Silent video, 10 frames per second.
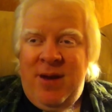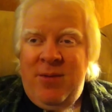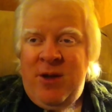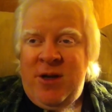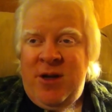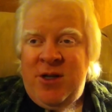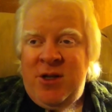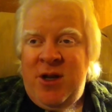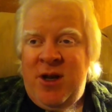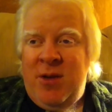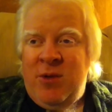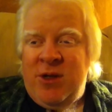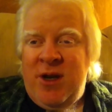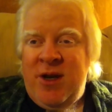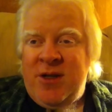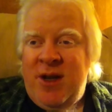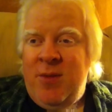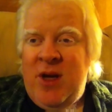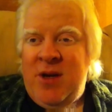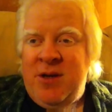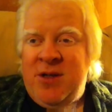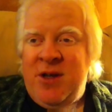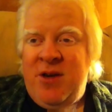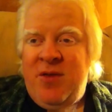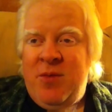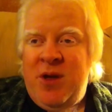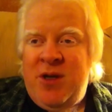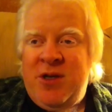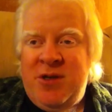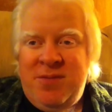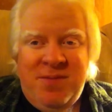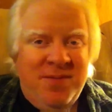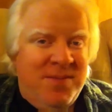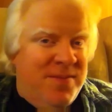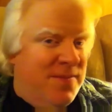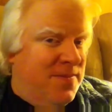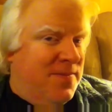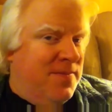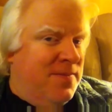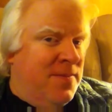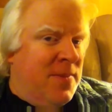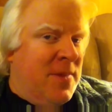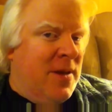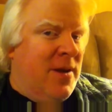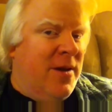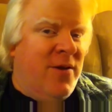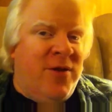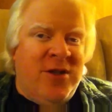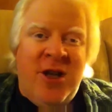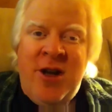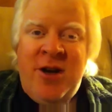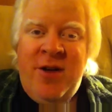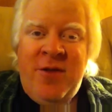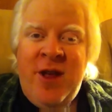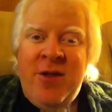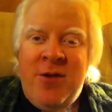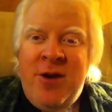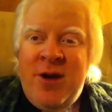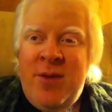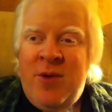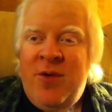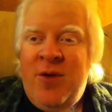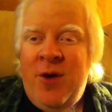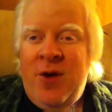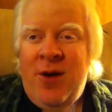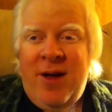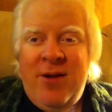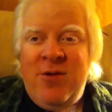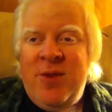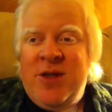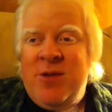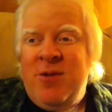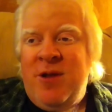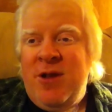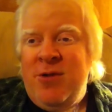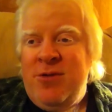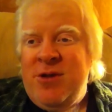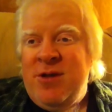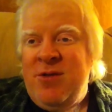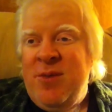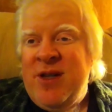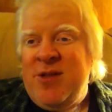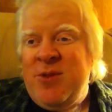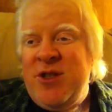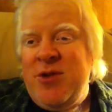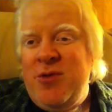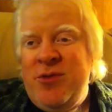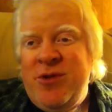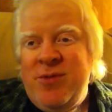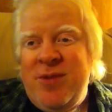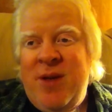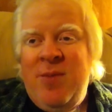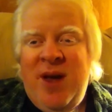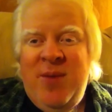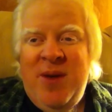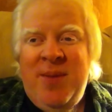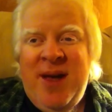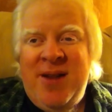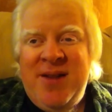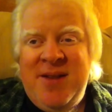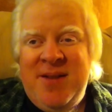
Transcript: I'm not kissing the animal's ass. I'm eating the son of a bitch. And if he's got enough leather on him or fur, I'm going to make some clothes, I'm going to make some shoes, and maybe a belt.